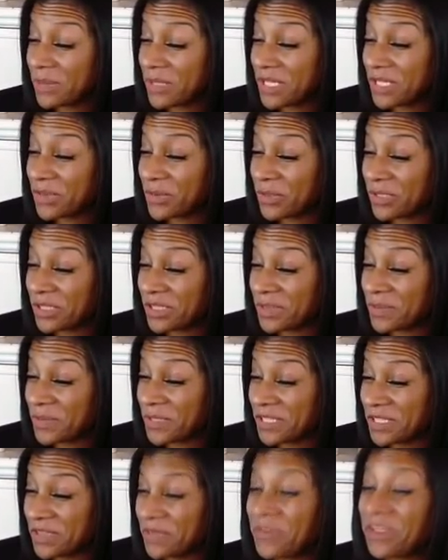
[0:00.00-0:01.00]
that's really
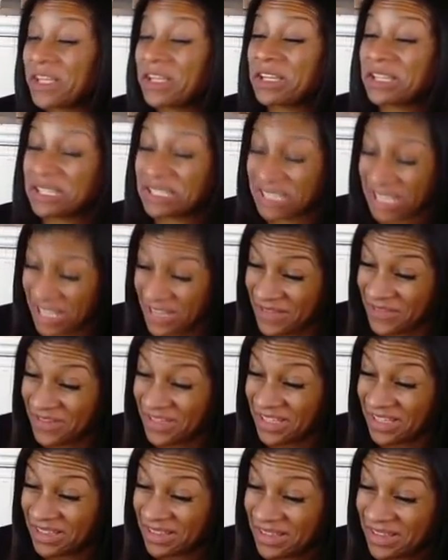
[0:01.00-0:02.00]
specific and is
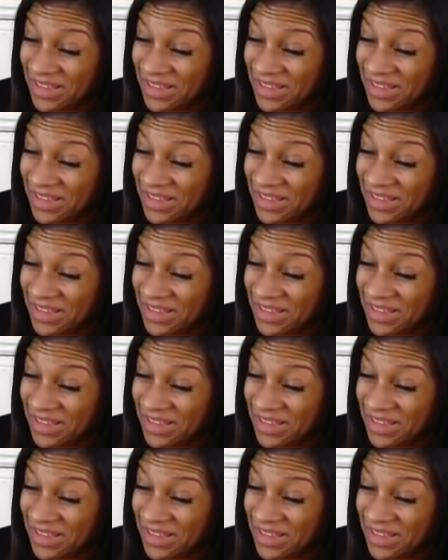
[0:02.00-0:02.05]
heavy.